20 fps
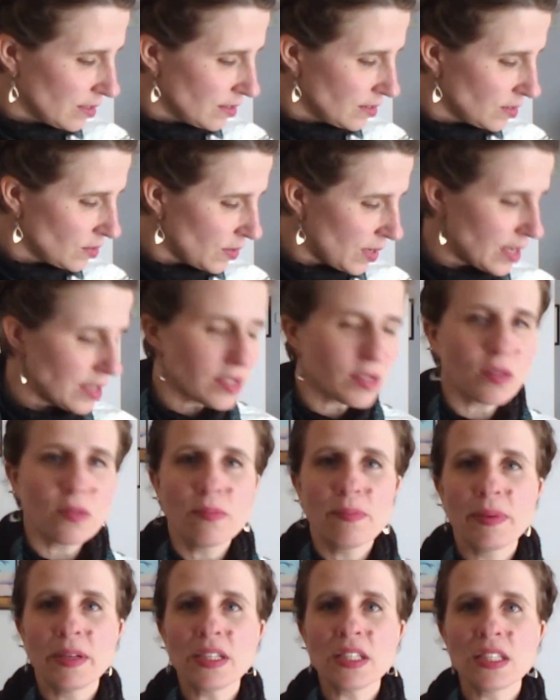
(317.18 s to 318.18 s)
So yeah, so
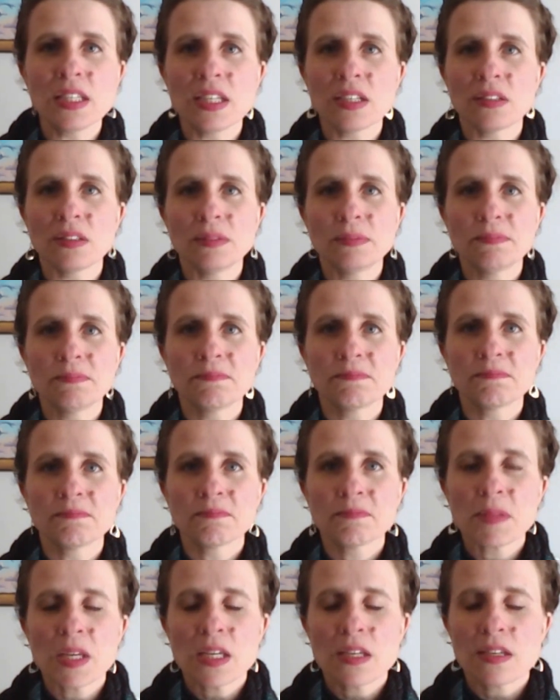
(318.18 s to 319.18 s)
punch needle.
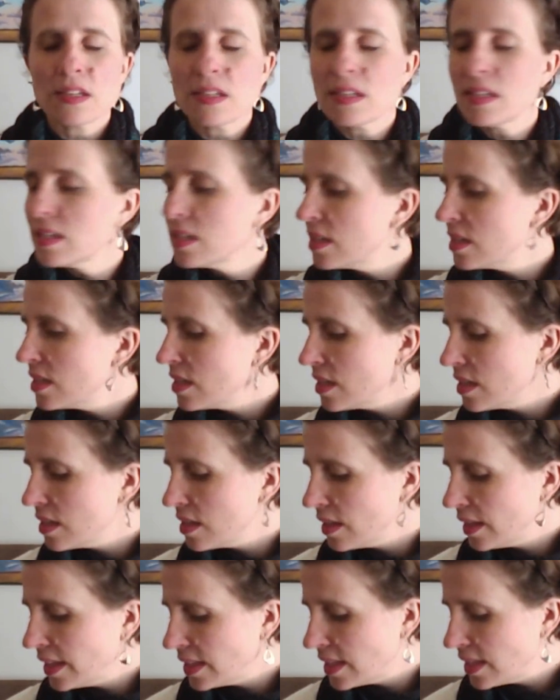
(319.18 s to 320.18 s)

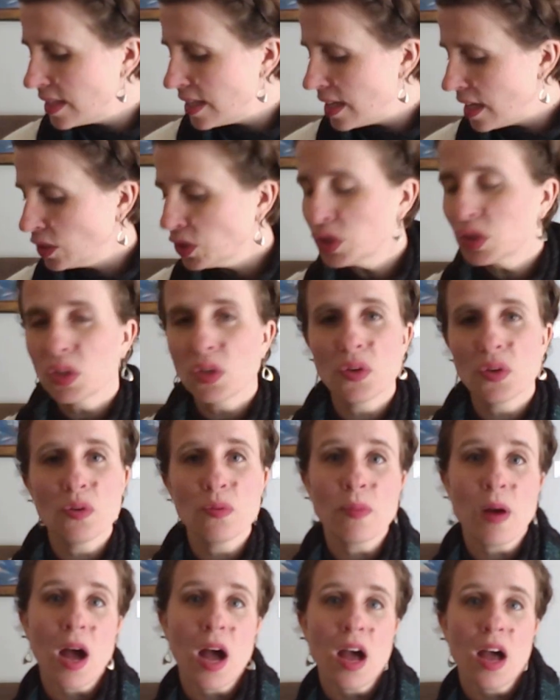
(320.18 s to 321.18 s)
Let's see, I'll show you
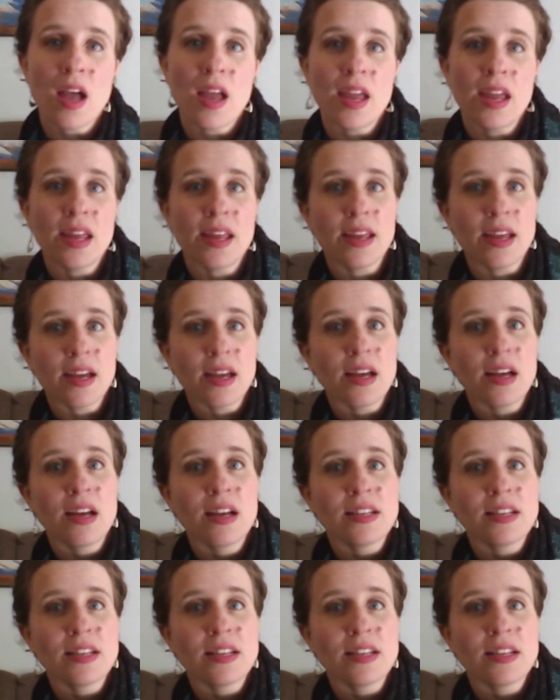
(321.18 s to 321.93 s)
my